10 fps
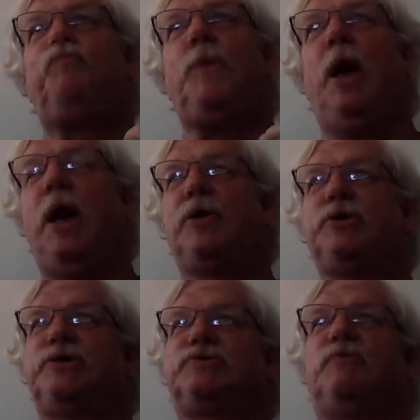How
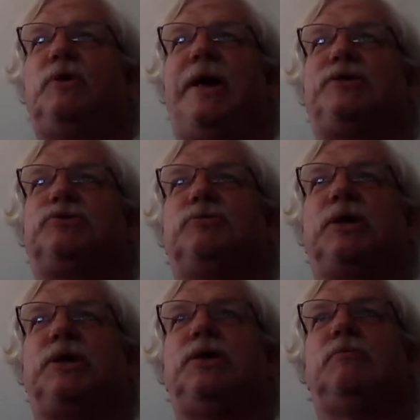does this relate to
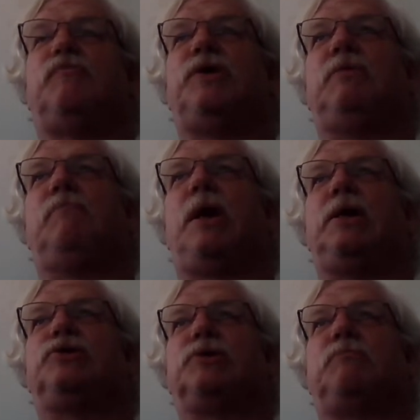the key of E
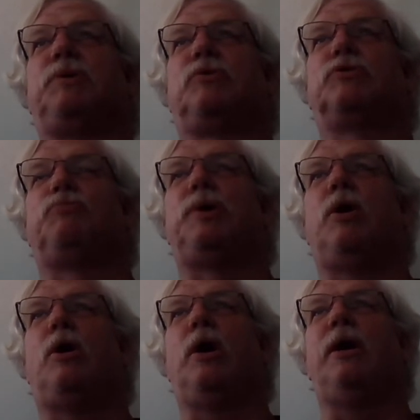major? Because we
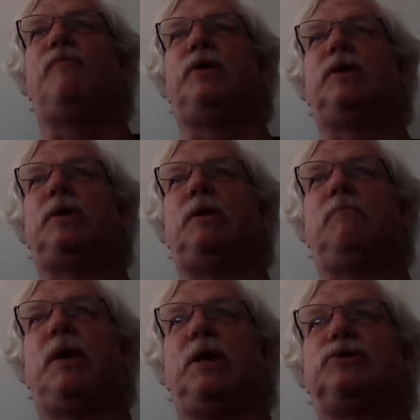are having in E
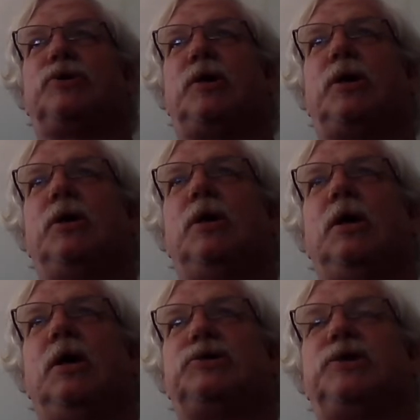major
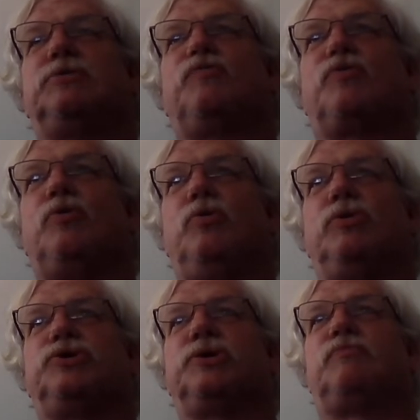a set of
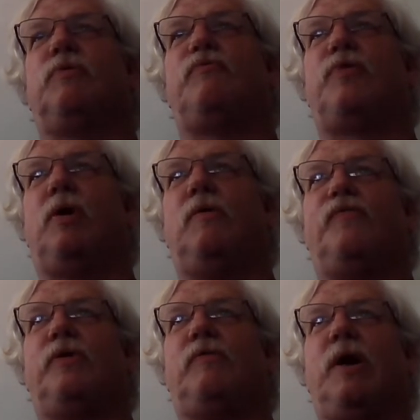chords that
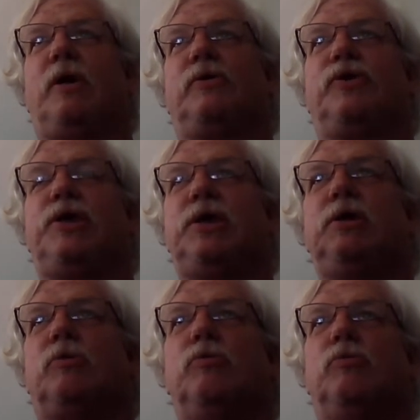revolve around the
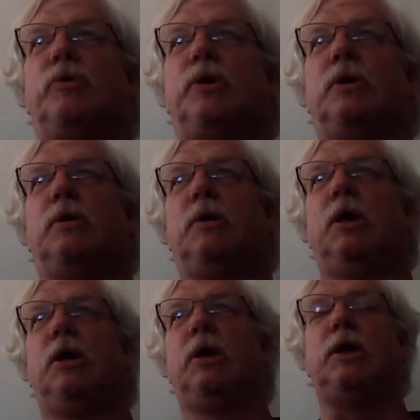E chord.
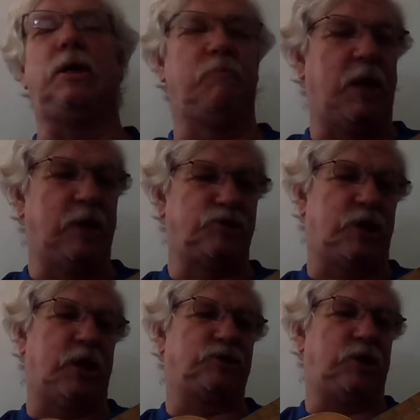E major
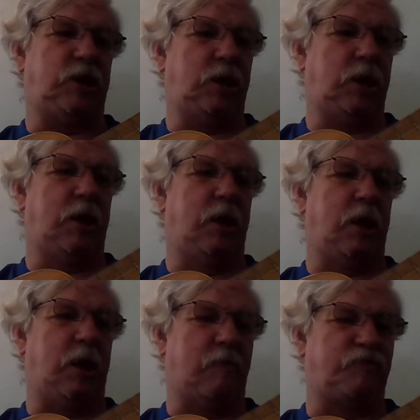has E,
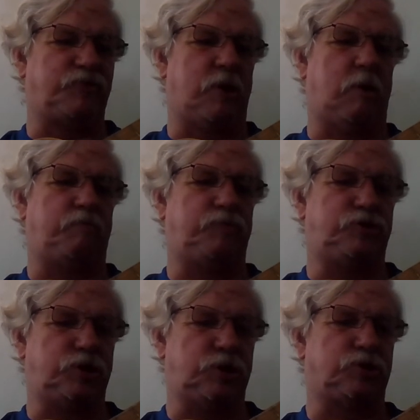F sharp, G
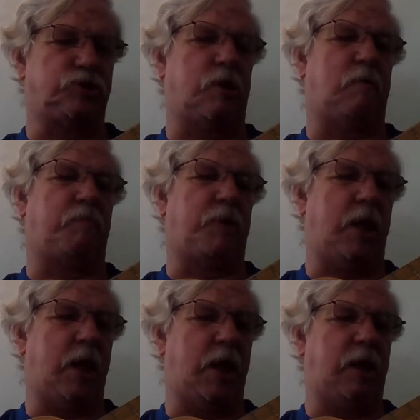sharp,
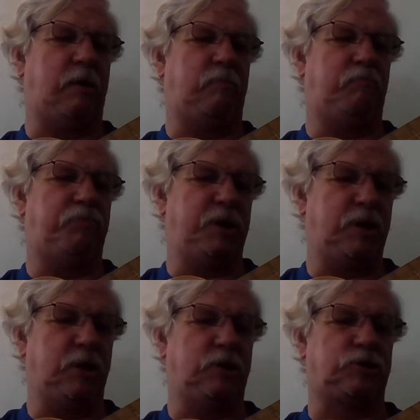A,
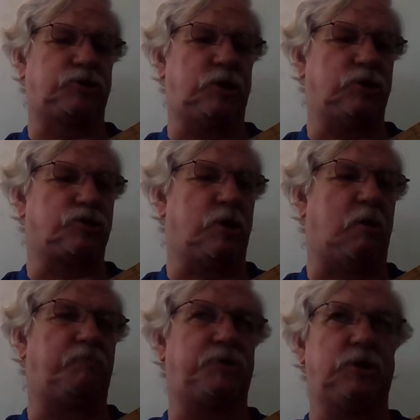B, C
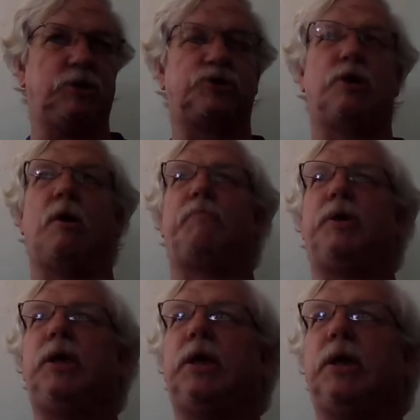sharp, D sharp,
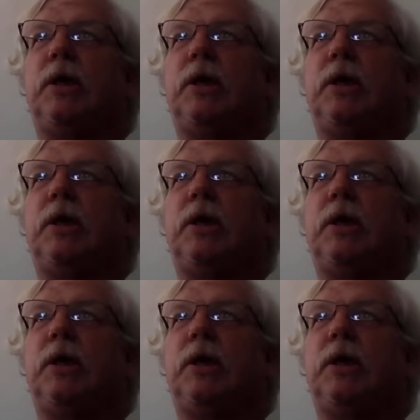E.